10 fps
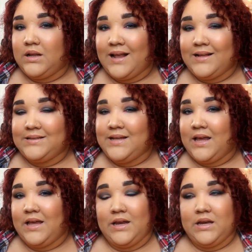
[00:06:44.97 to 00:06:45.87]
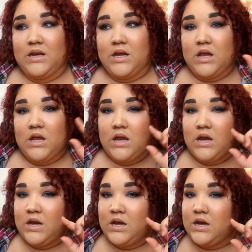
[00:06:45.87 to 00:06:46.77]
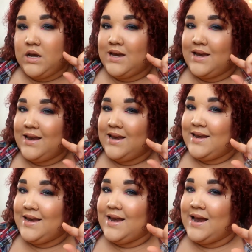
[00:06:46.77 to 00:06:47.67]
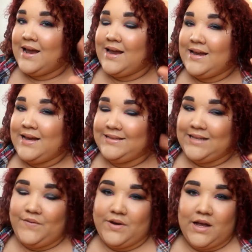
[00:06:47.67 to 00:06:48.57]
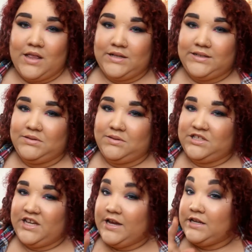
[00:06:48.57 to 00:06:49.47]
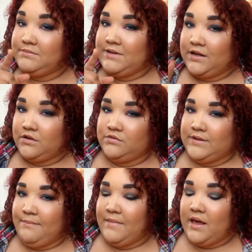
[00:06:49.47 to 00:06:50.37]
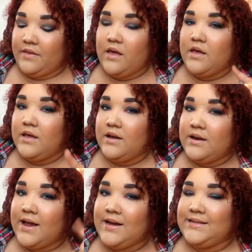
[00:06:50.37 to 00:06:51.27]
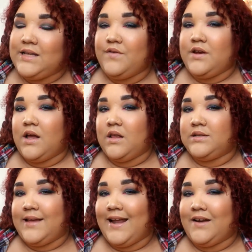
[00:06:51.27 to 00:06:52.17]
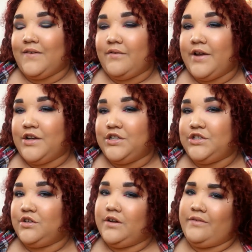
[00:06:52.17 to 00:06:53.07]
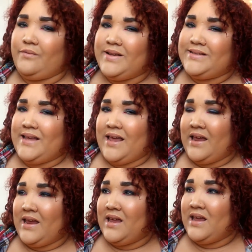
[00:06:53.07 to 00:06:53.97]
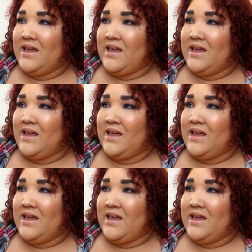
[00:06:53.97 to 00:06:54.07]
that's taking $97 and some change. I'm not going to do that math. $97 out of our register. And if we say